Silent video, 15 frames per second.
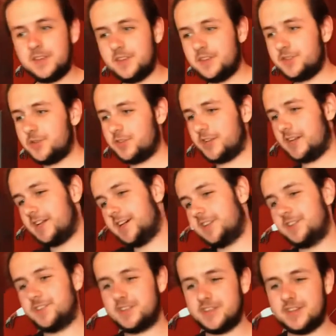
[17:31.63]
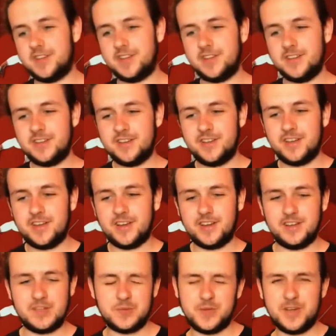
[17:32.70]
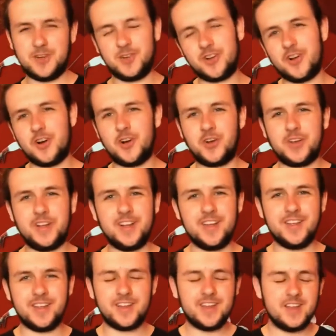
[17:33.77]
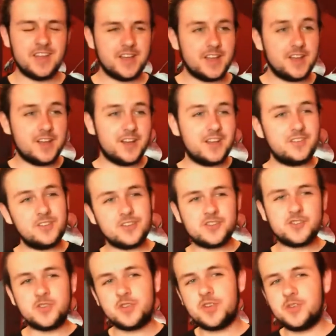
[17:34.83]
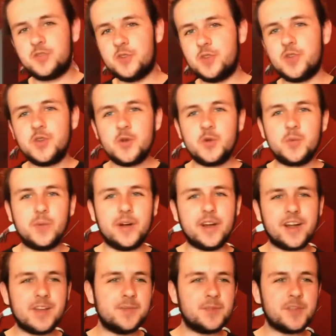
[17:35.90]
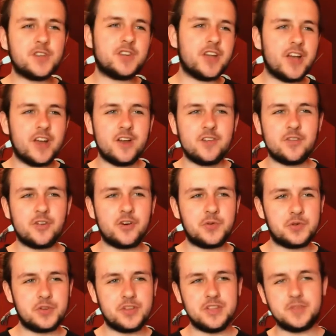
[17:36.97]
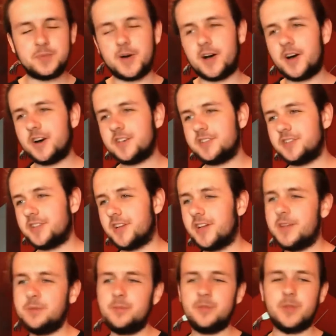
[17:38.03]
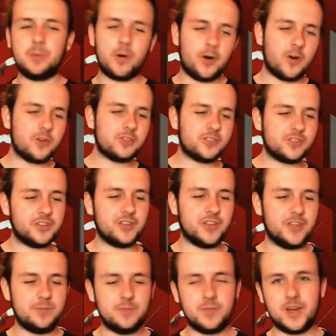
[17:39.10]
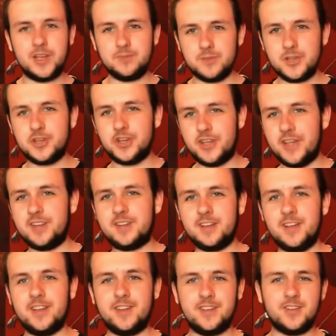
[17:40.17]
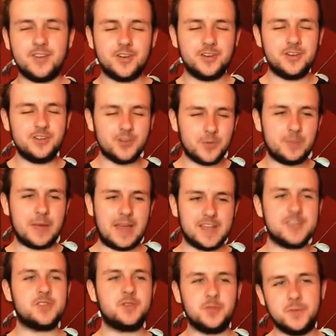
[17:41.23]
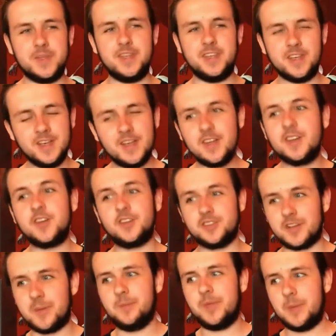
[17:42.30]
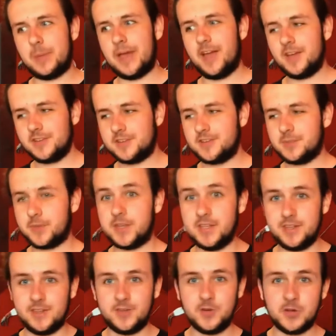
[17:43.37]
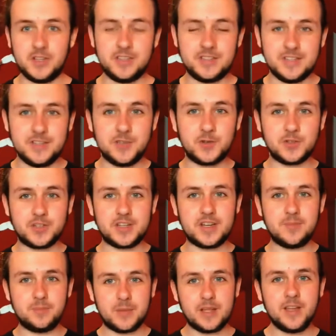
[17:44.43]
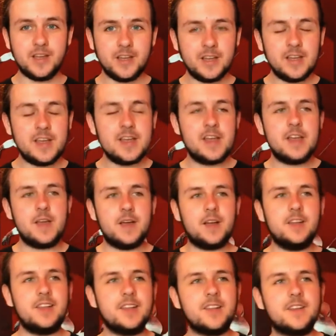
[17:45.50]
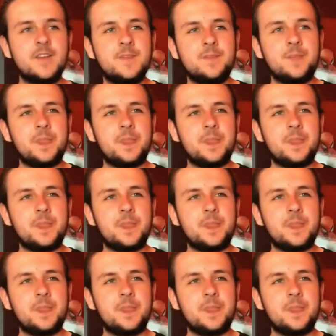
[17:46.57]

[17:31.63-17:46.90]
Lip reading: He sort of lands in there and he's being all cocky like, I'm not sure if you knew, but I'm the sheriff around these parts and I'm the boss and I'm the shit, like don't mess with me because I'm the best. His ego's just getting big. And like,